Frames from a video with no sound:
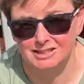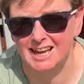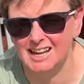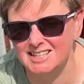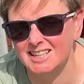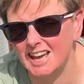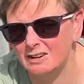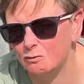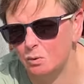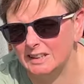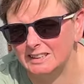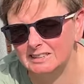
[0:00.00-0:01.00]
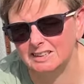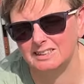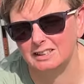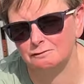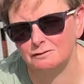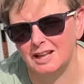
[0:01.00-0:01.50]
yes, they have wings
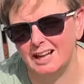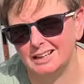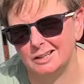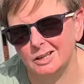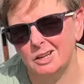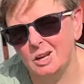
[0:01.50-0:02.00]
and they fly,